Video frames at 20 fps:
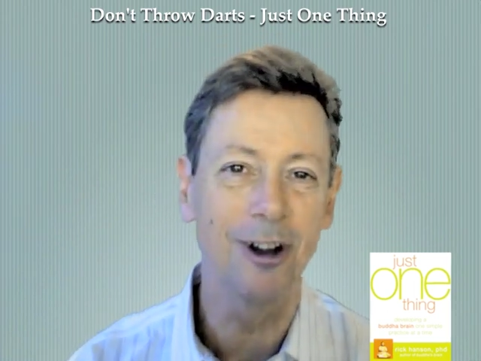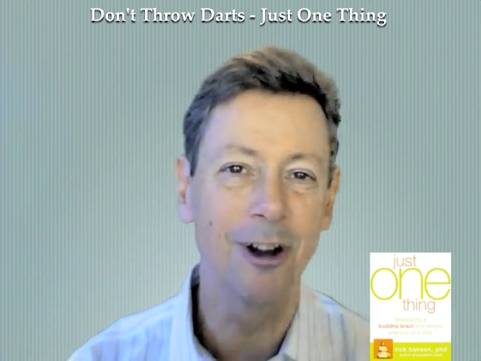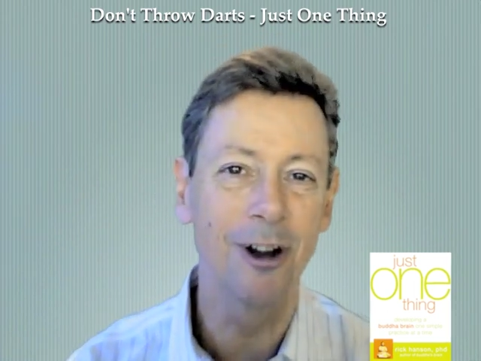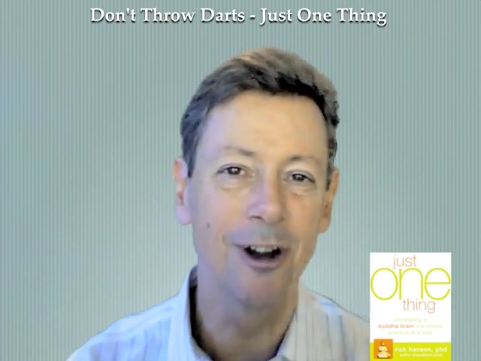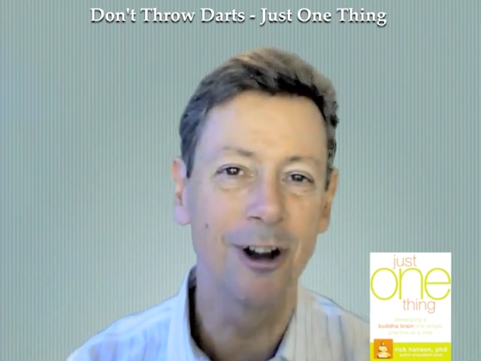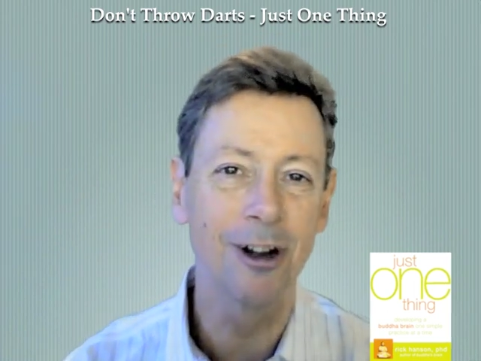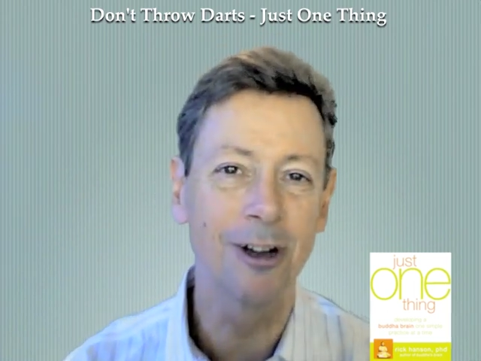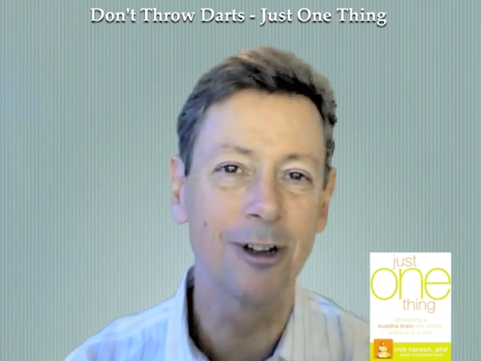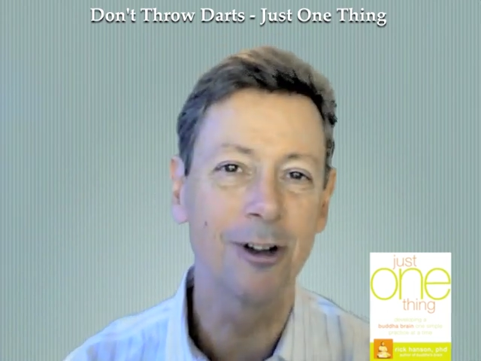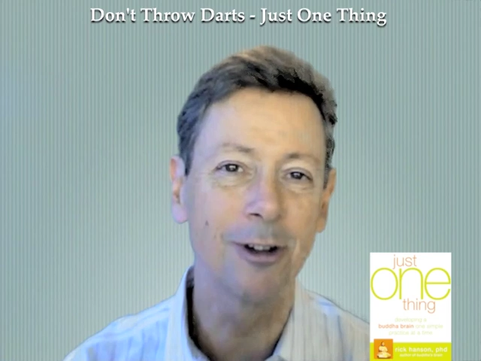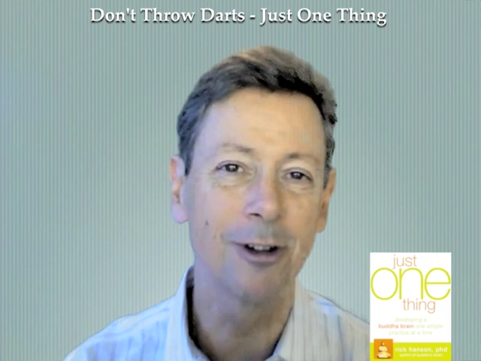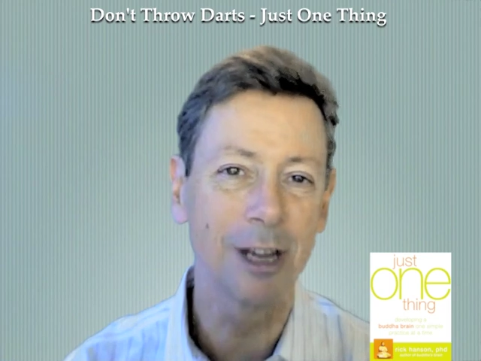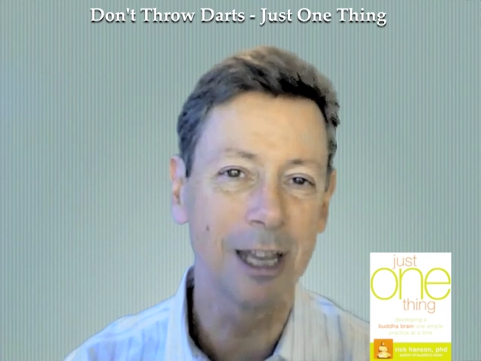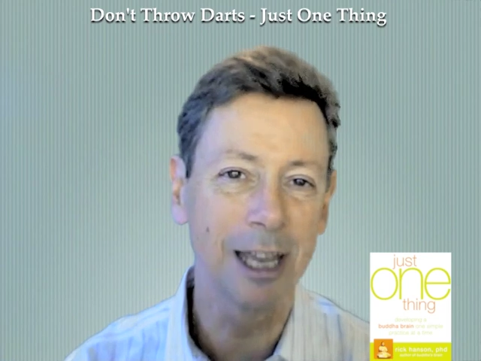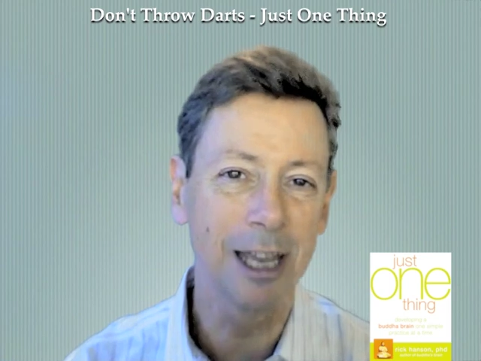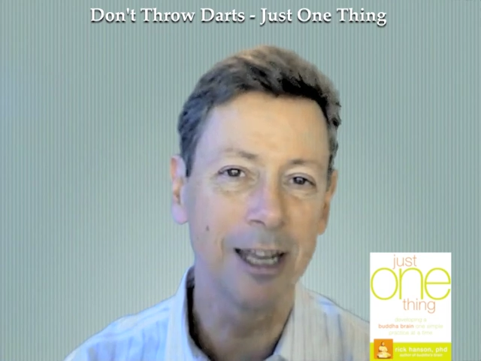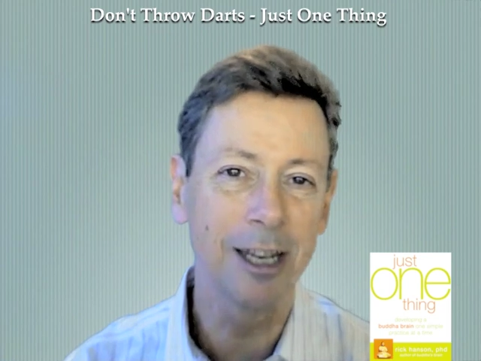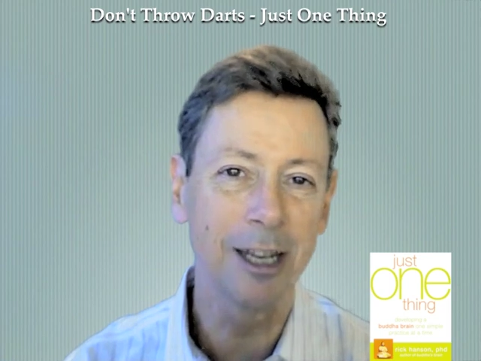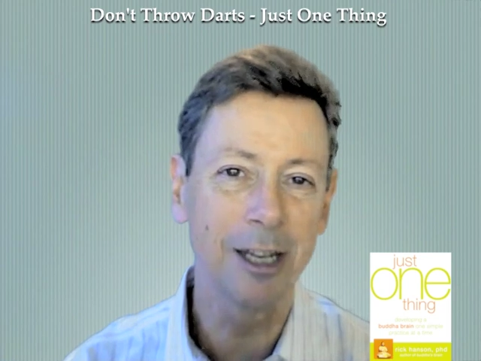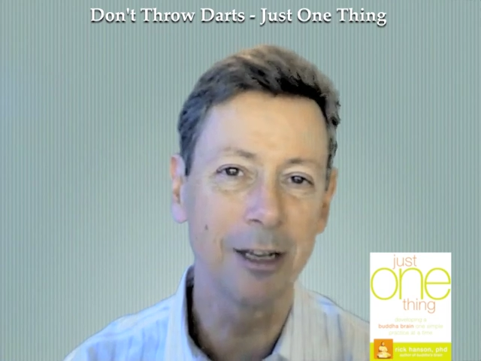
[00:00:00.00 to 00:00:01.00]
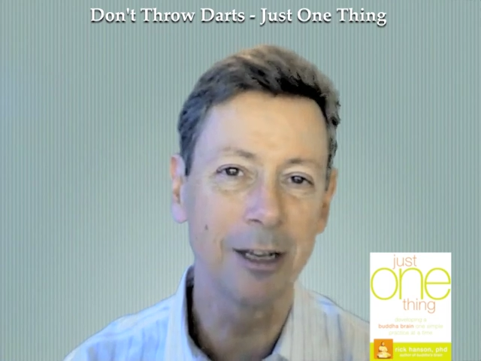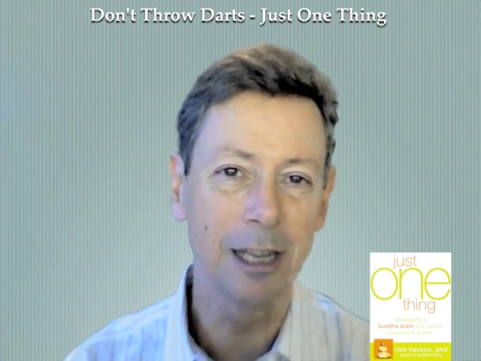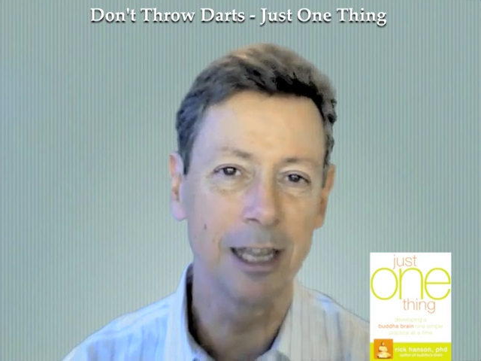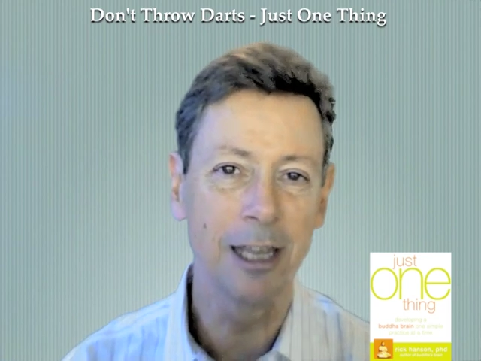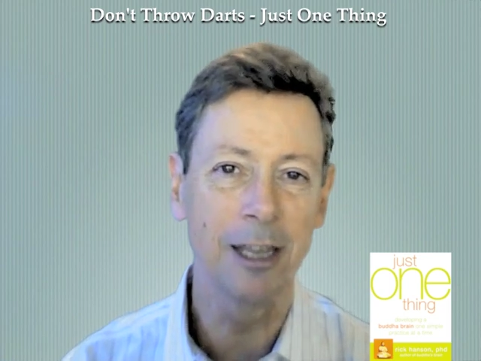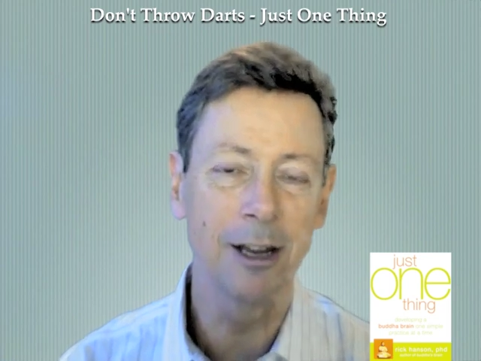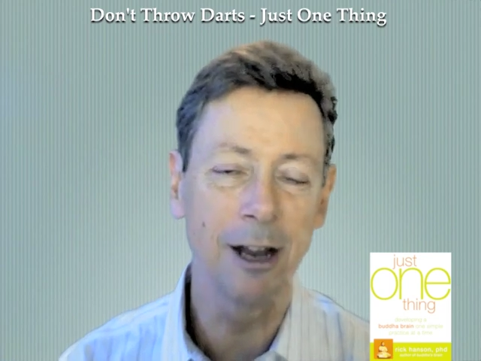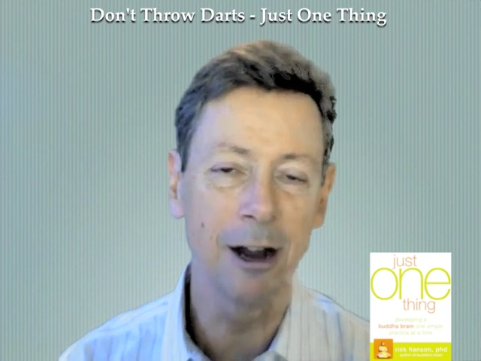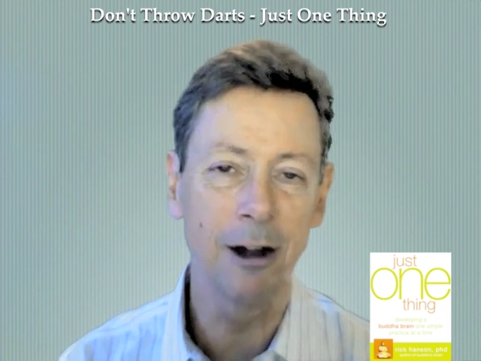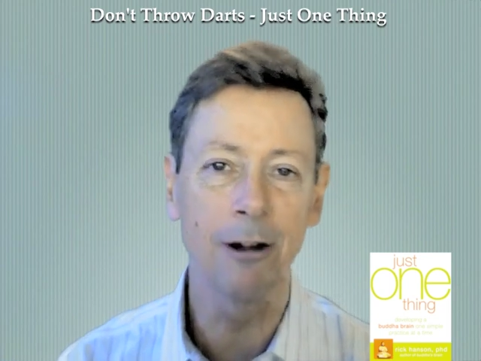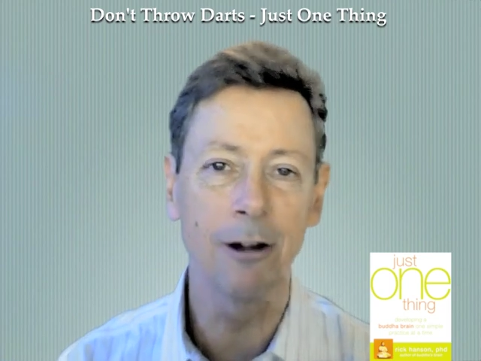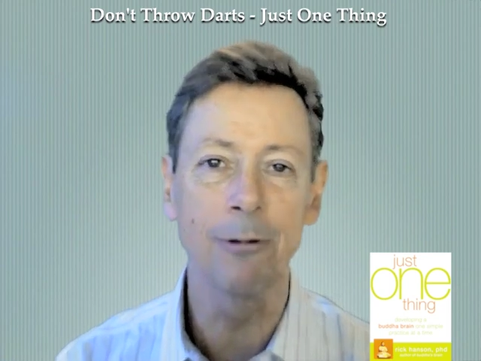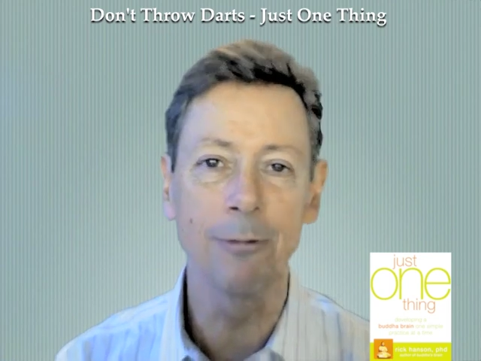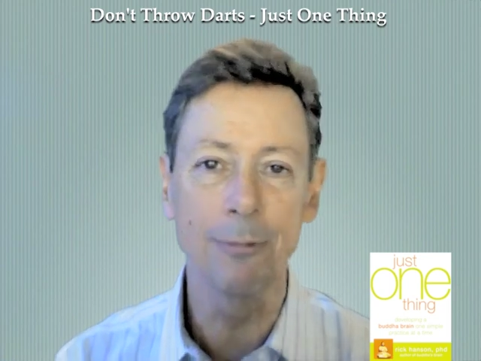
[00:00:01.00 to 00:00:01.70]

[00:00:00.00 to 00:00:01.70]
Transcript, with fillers: are created in our